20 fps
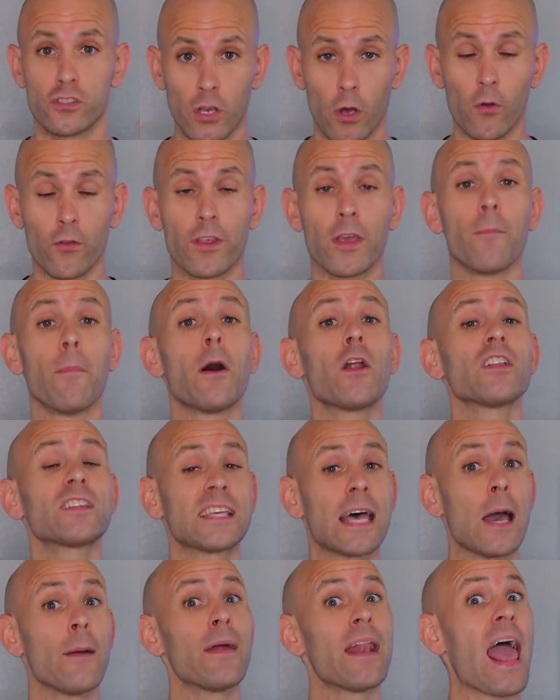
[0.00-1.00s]
So the amount
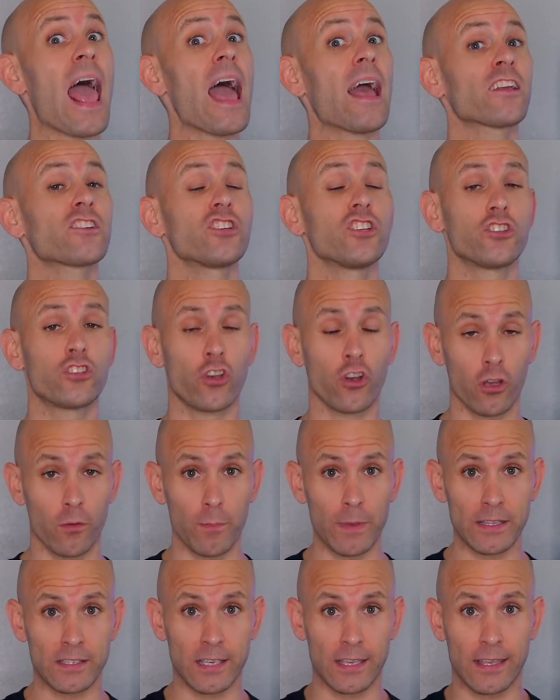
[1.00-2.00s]
of time it actually
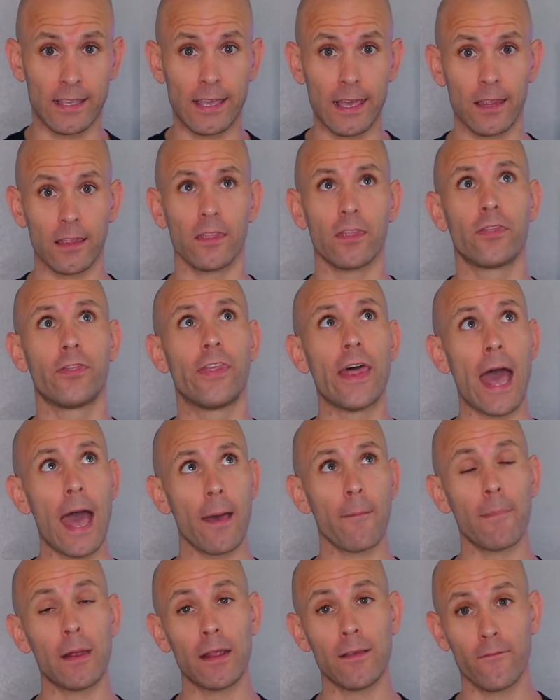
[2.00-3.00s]
took me to get
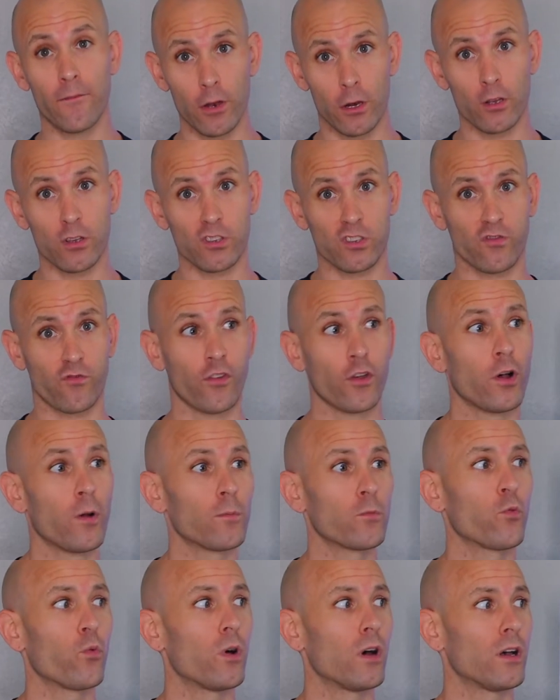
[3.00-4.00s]
that many videos
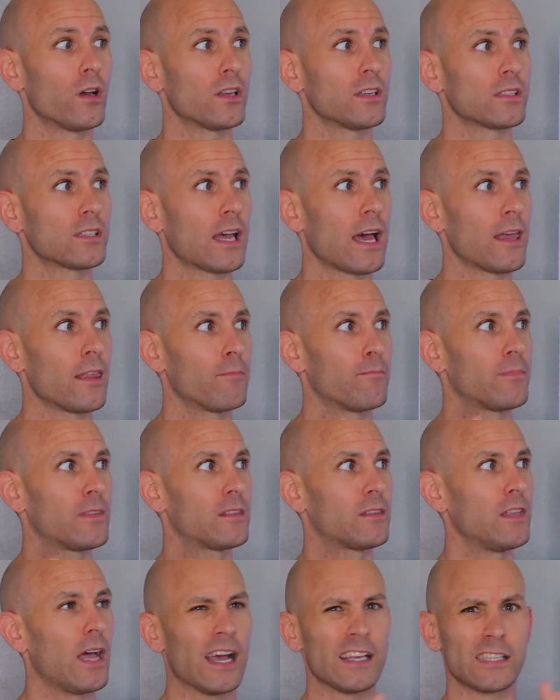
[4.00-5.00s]
filmed was I,
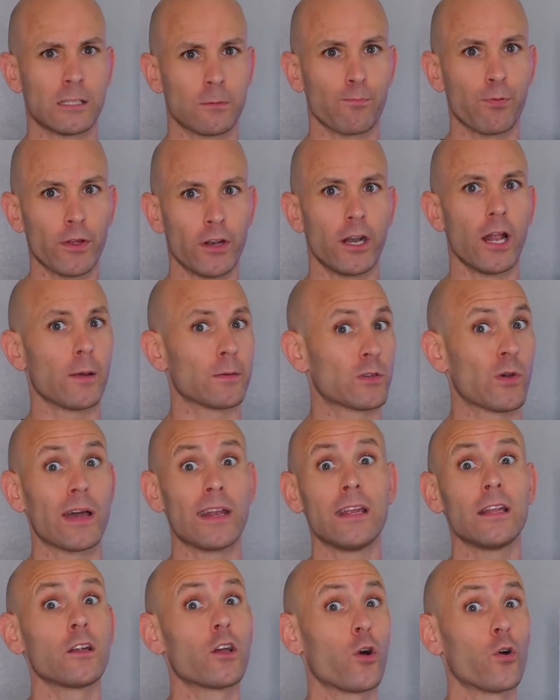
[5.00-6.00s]
I split it up. So I
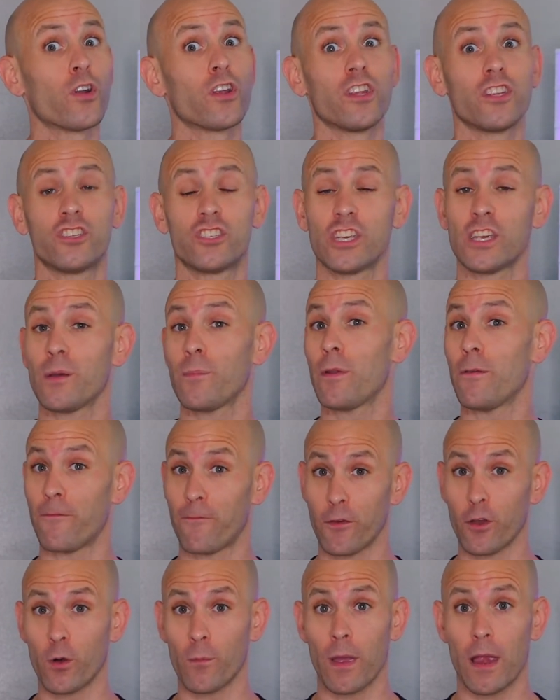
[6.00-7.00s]
didn't go to the gym and
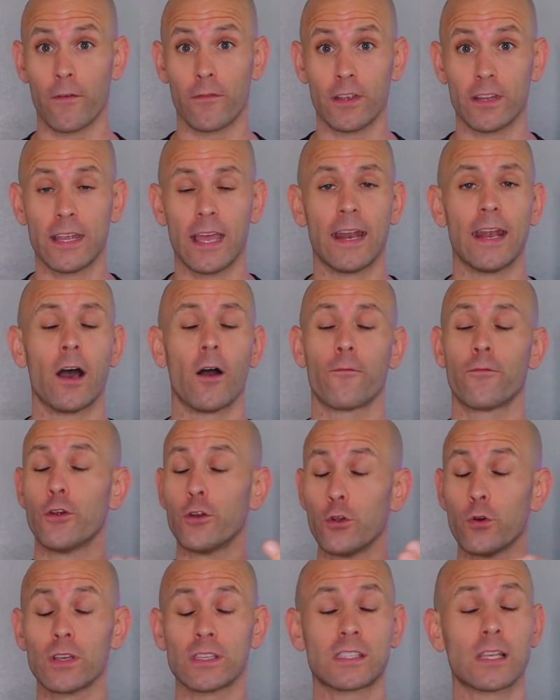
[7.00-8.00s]
film every day. Now, if
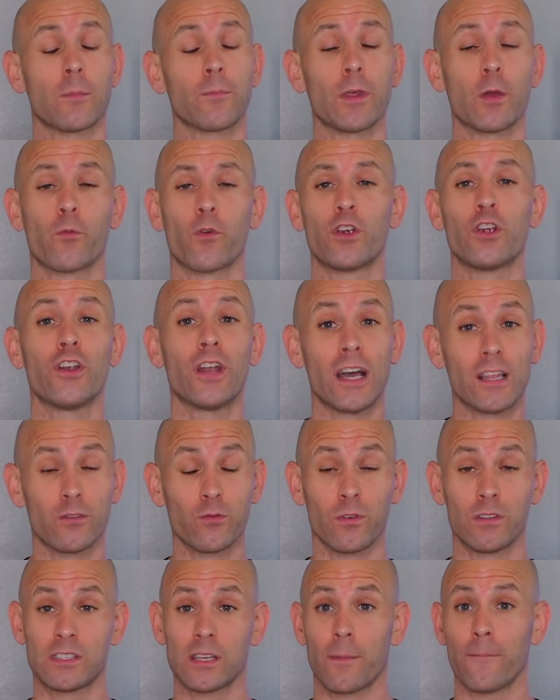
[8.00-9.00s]
you're doing something where you're not
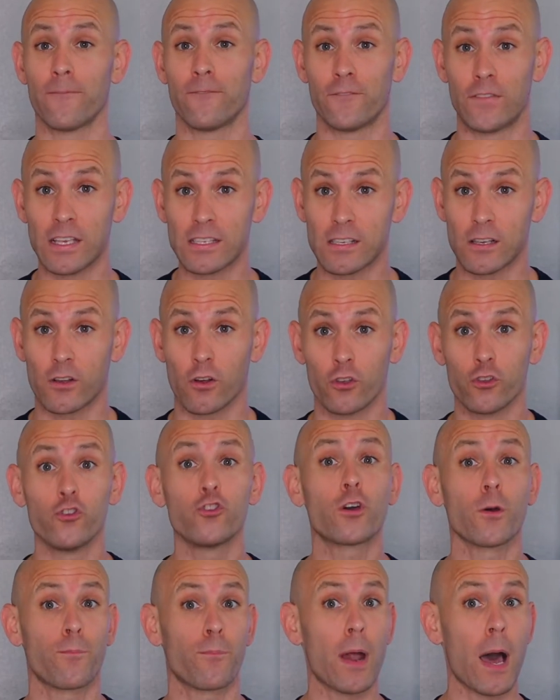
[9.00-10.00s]
doing something physical,
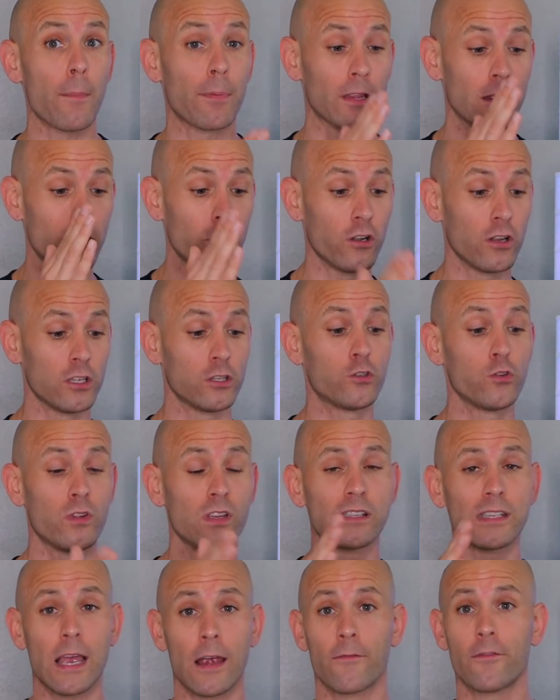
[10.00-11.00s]
you could probably literally do
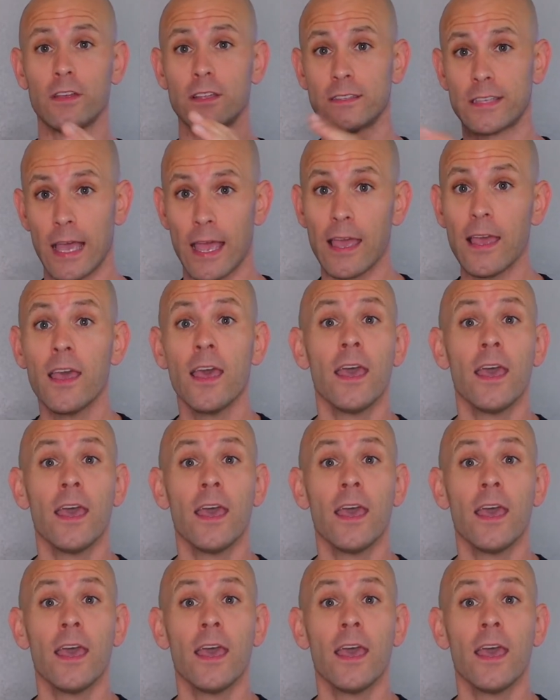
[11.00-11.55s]
this every day.